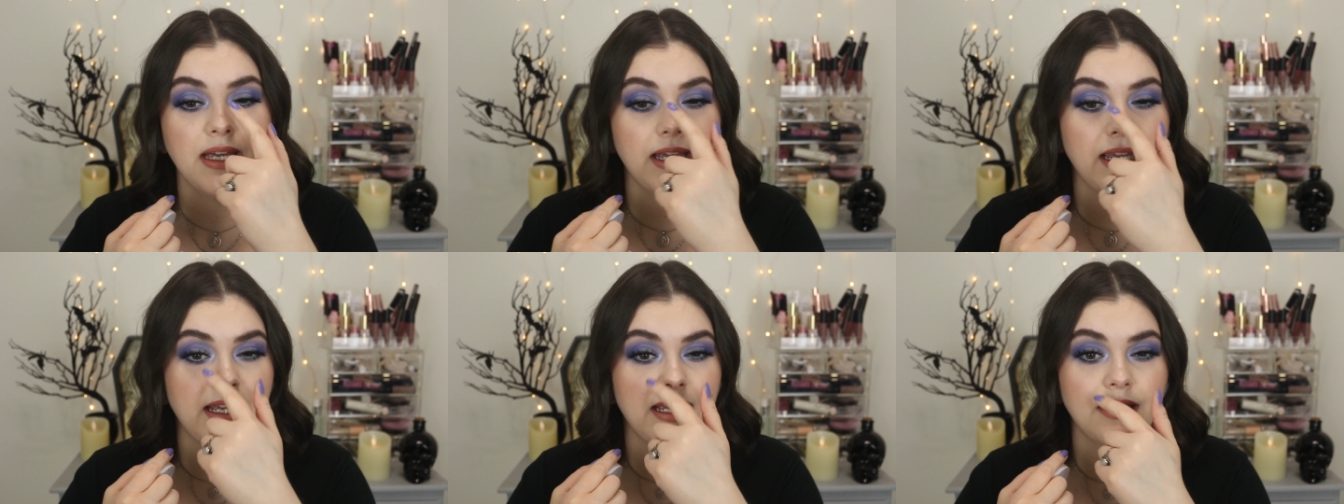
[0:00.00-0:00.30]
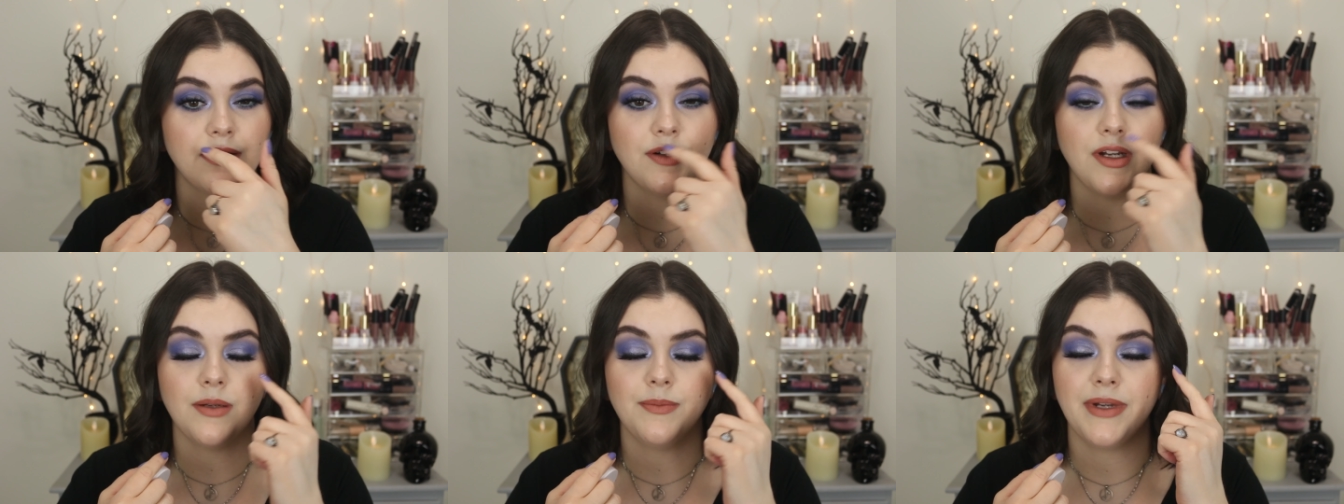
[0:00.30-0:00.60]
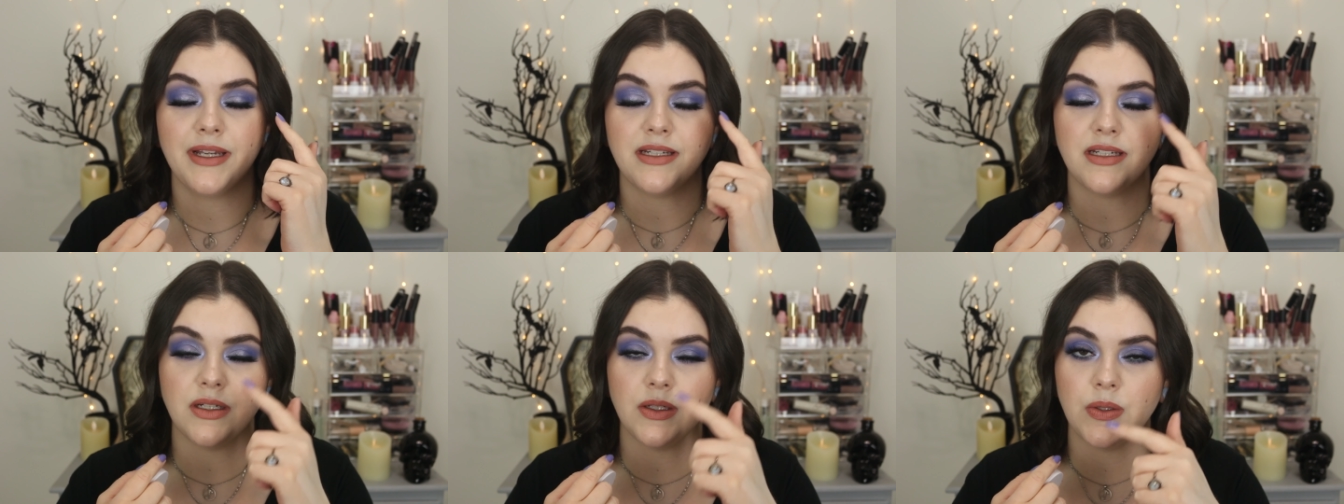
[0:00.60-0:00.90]
And around
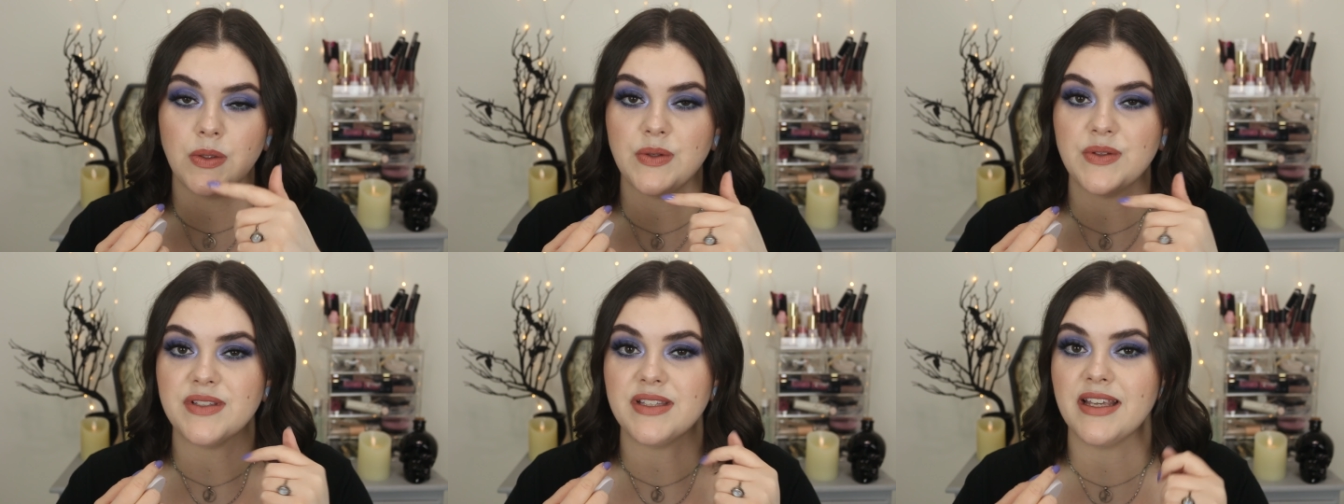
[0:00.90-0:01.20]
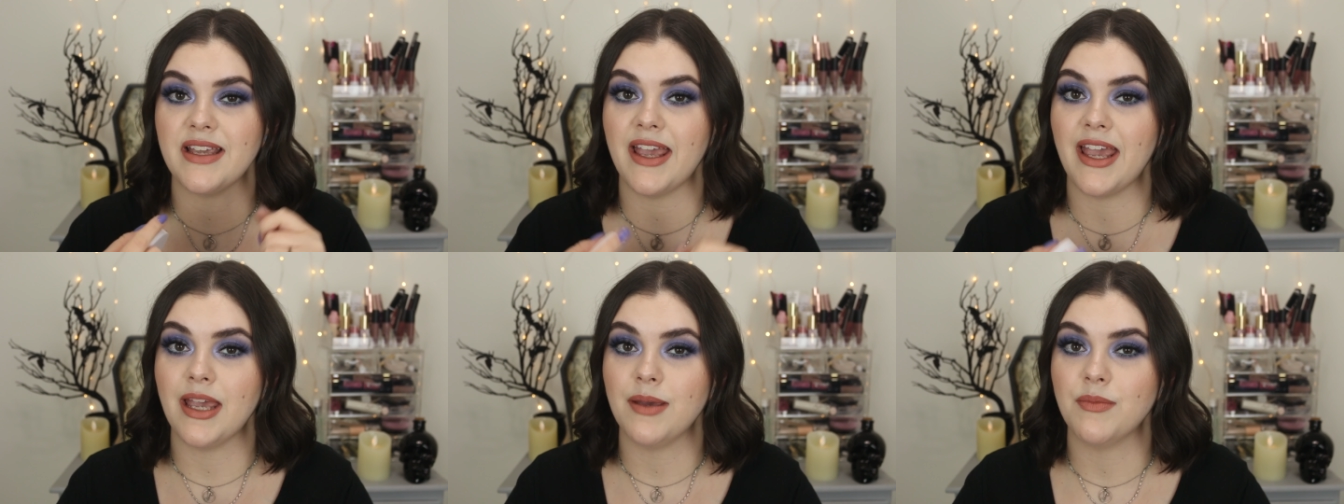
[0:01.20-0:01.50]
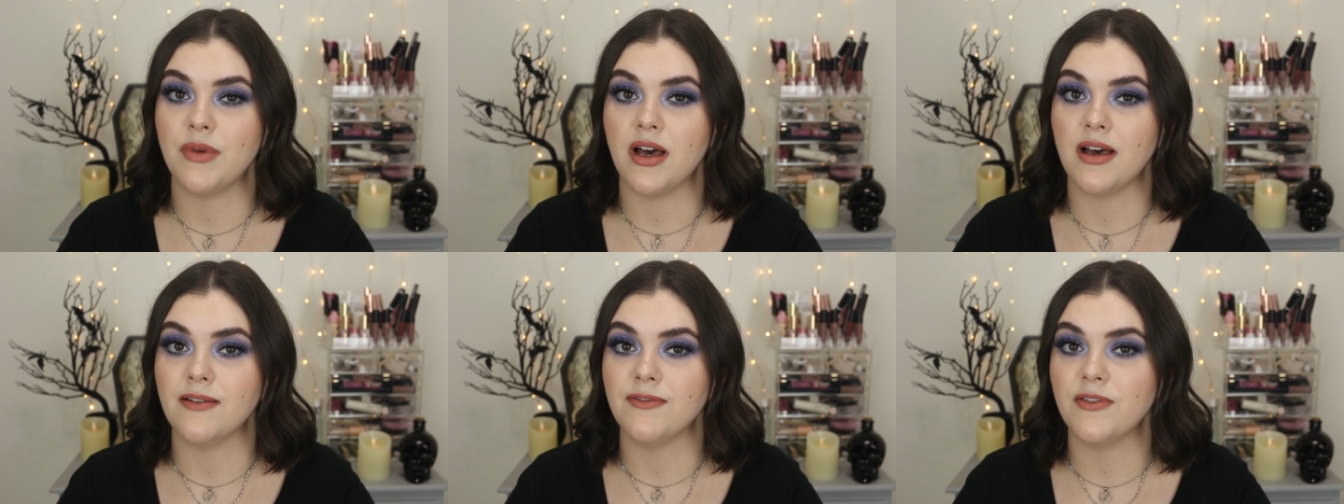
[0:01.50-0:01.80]
my nose, it came
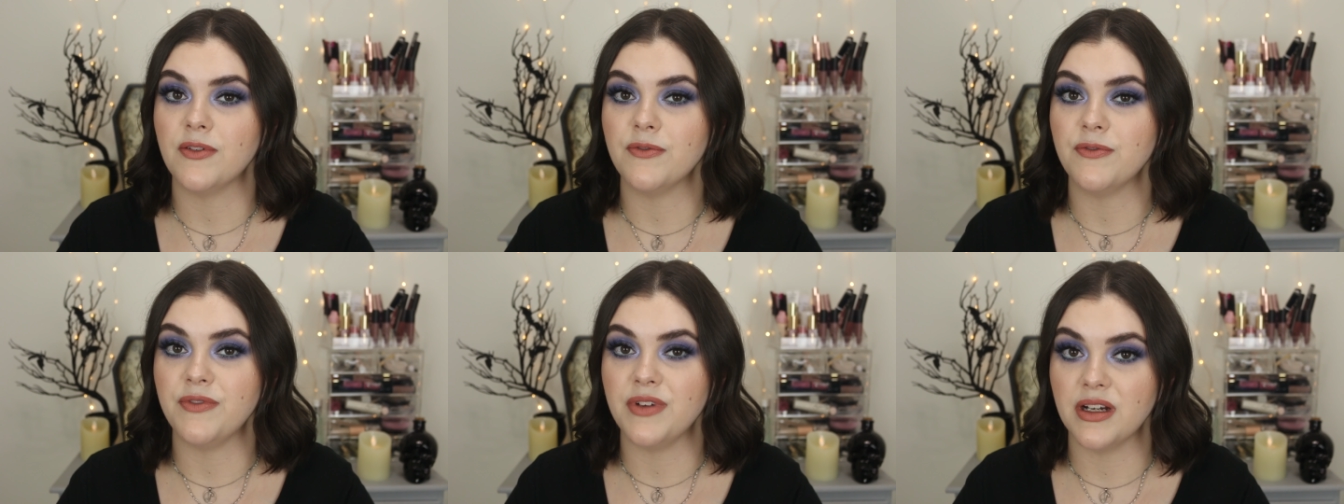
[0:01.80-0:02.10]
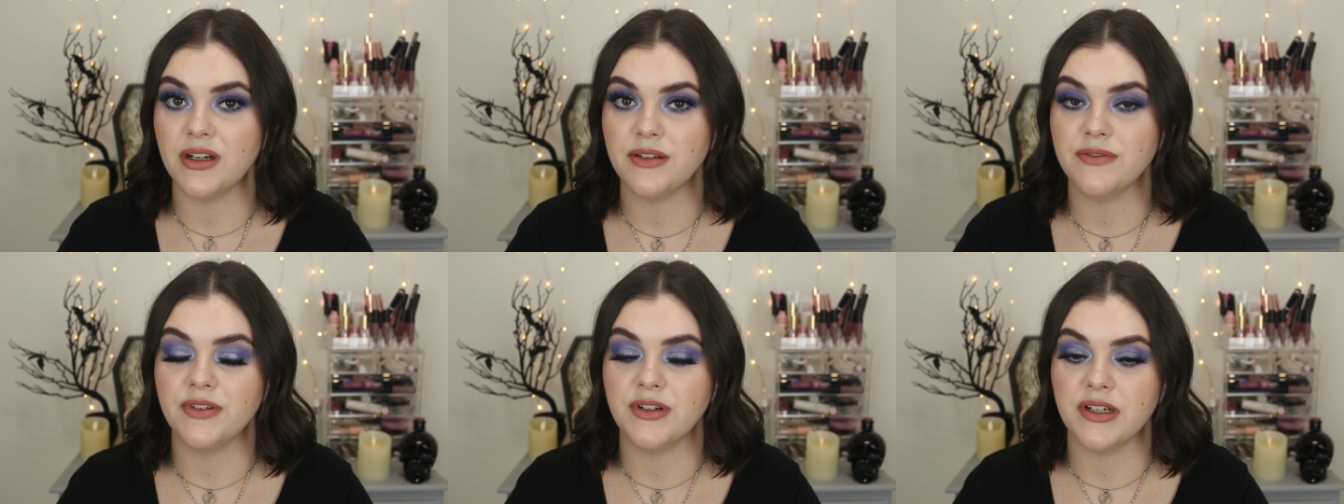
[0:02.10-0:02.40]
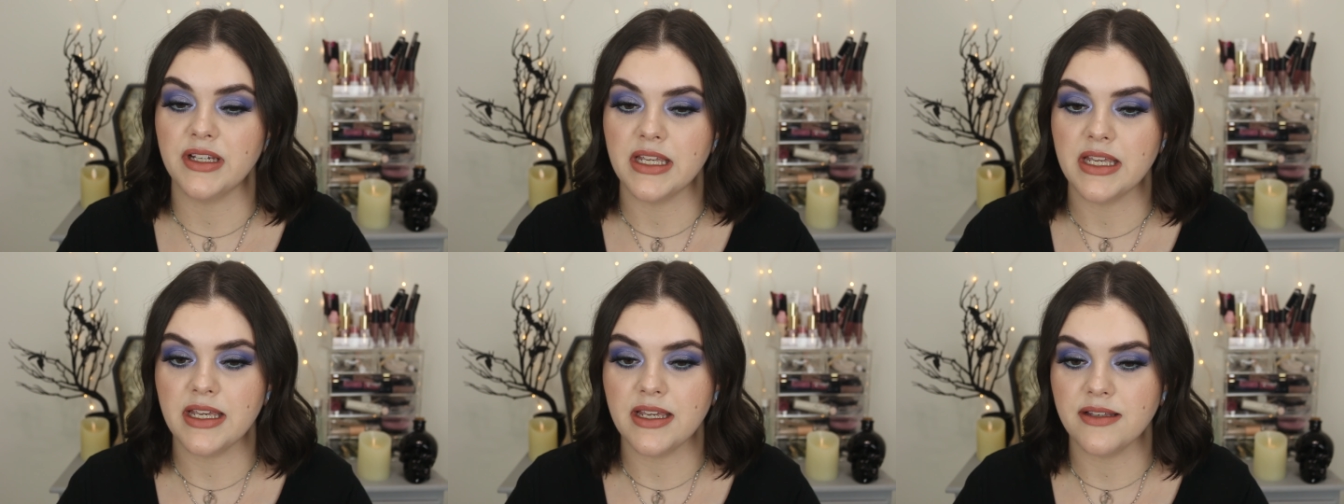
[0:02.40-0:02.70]
off very,
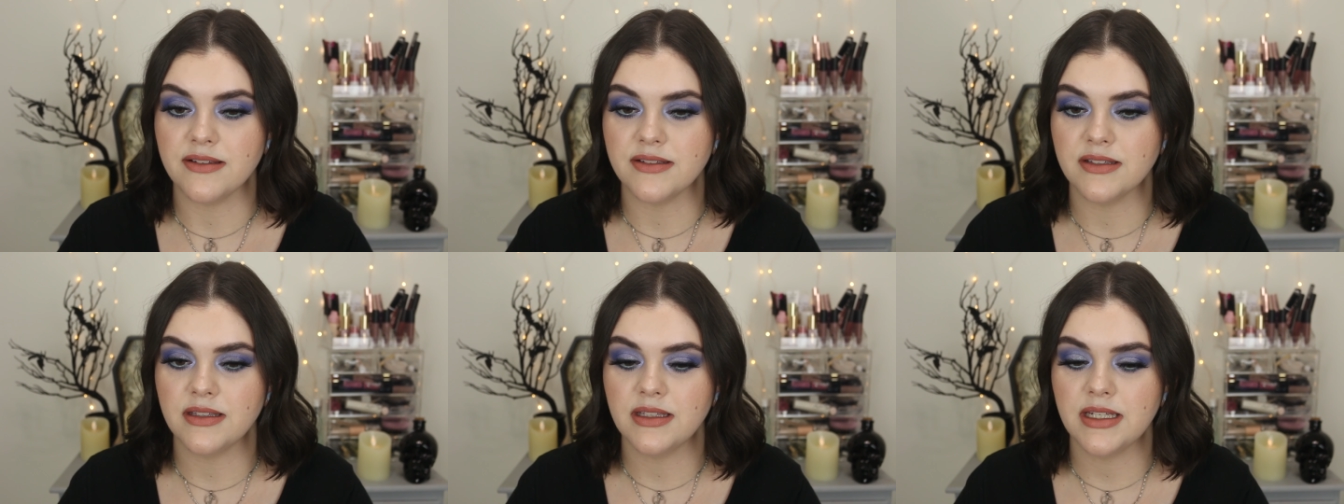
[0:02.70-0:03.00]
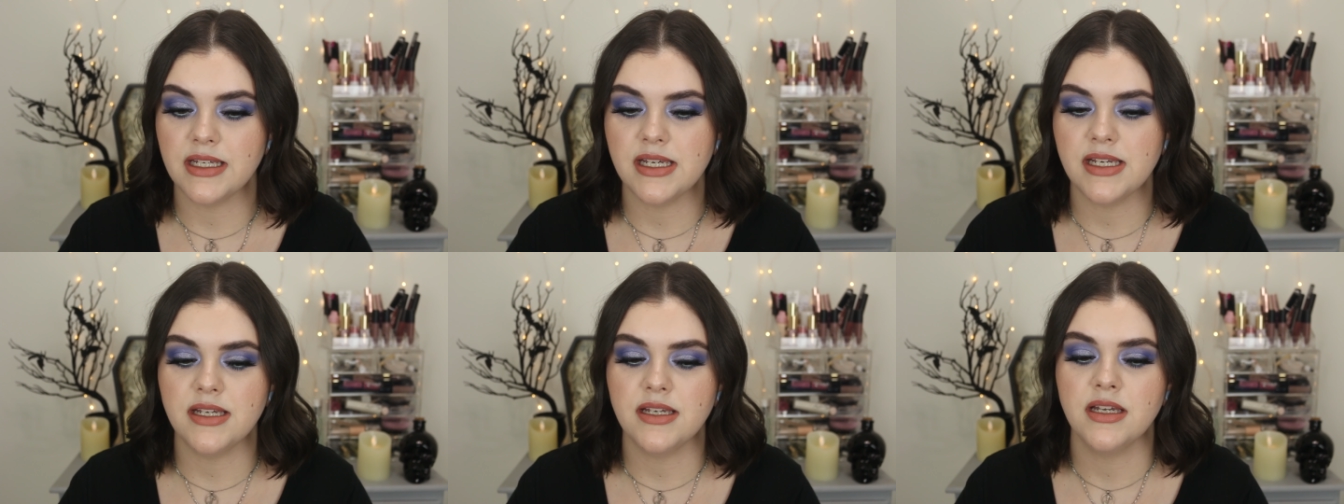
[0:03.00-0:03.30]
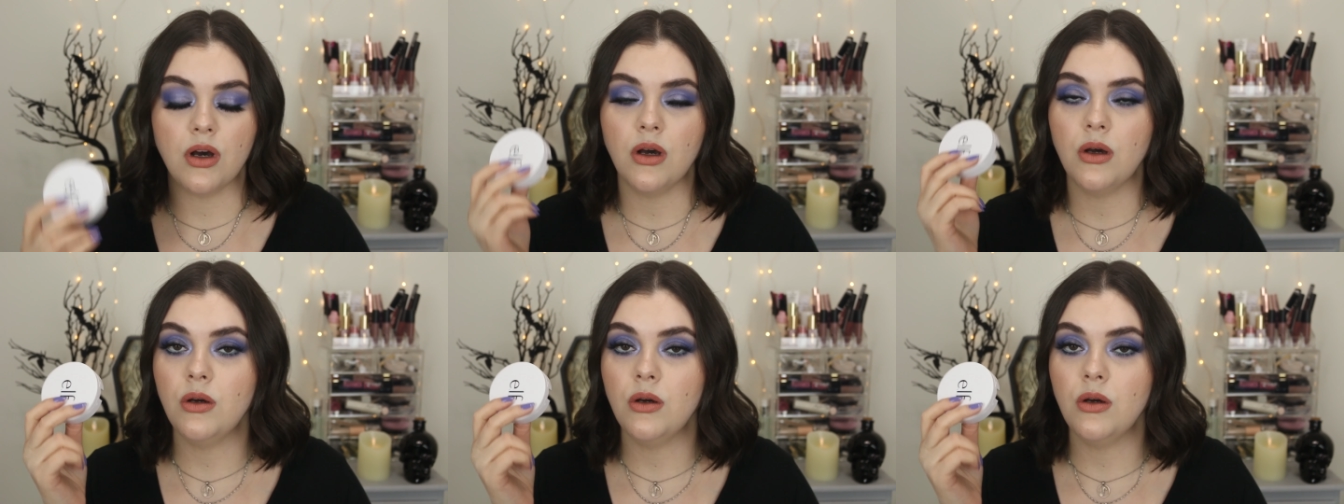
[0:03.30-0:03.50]
very easily.